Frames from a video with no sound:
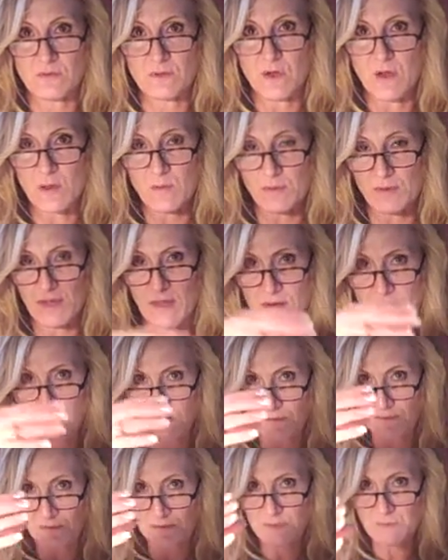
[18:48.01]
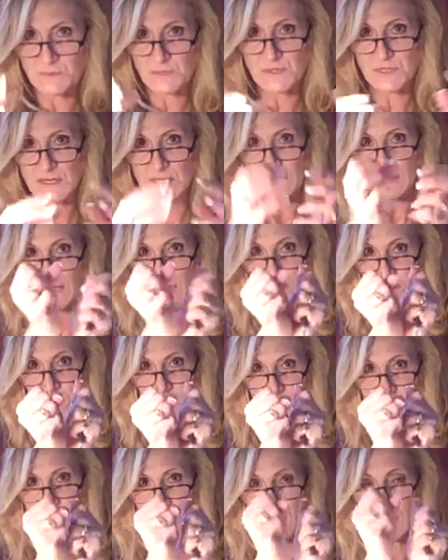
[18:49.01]
gallbladder, spleen
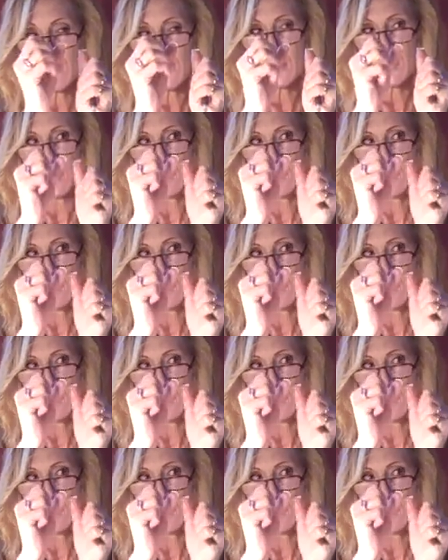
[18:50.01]
area.